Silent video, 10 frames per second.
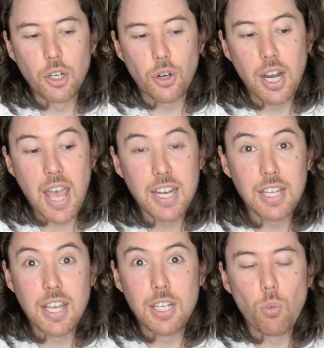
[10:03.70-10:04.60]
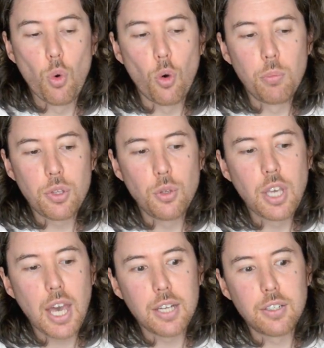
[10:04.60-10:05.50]
create any warmth. You
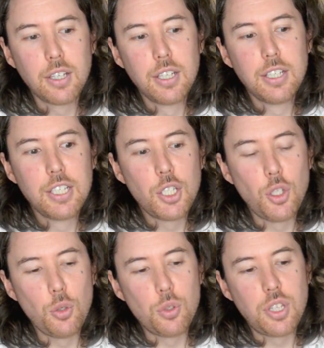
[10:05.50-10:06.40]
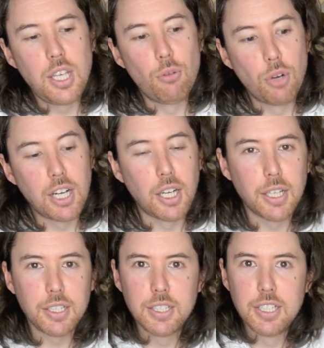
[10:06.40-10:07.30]
can use the ring
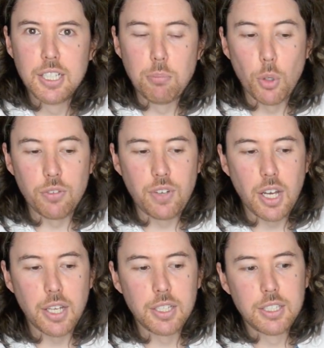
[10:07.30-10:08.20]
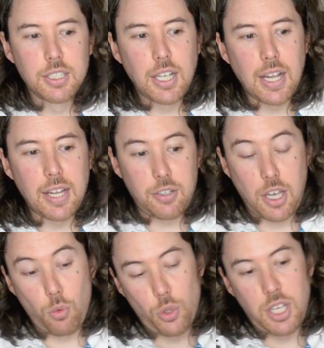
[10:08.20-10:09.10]
light modifier
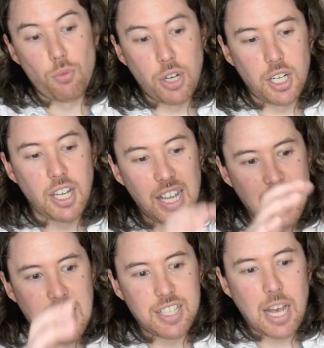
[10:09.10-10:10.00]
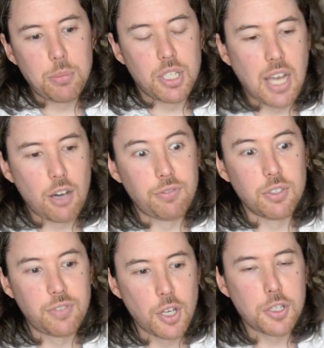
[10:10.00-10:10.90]
or the ring light adapter now for the
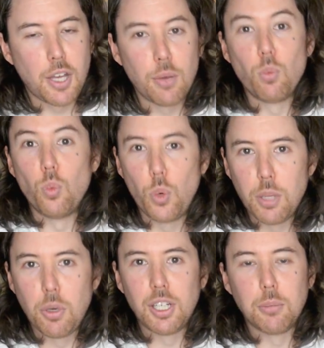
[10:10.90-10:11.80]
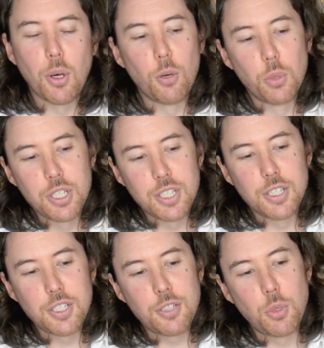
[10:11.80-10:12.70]
first time with a modeling bulb, which
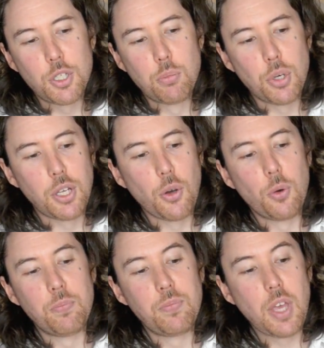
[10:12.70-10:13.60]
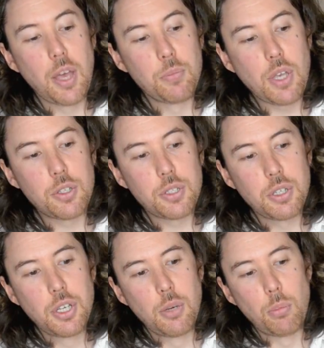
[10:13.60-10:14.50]
is pretty cool. Yeah, so that's
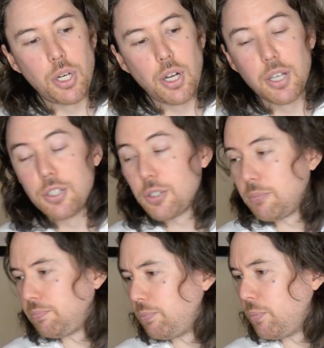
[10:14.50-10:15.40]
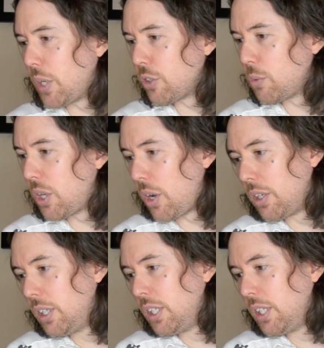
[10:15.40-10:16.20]
pretty nice. That's what we got.